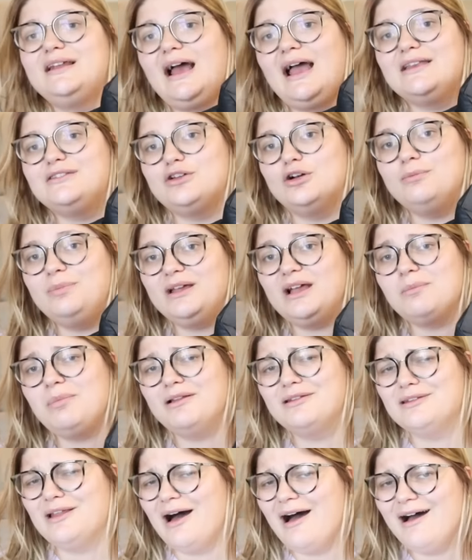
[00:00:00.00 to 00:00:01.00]
that I don't pick
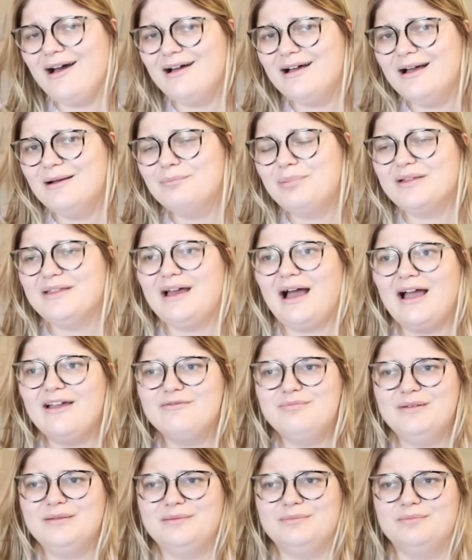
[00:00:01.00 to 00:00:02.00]
up a lot, but
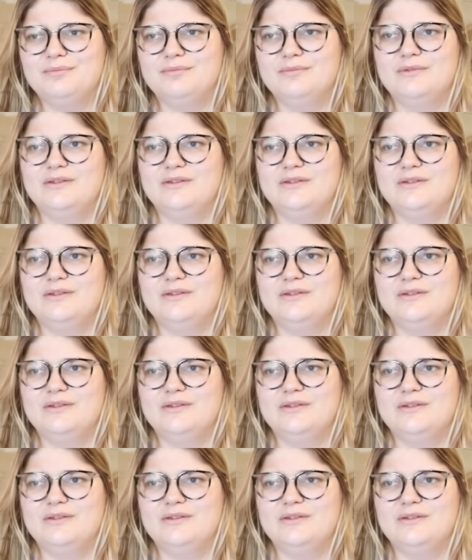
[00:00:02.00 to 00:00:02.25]
I've been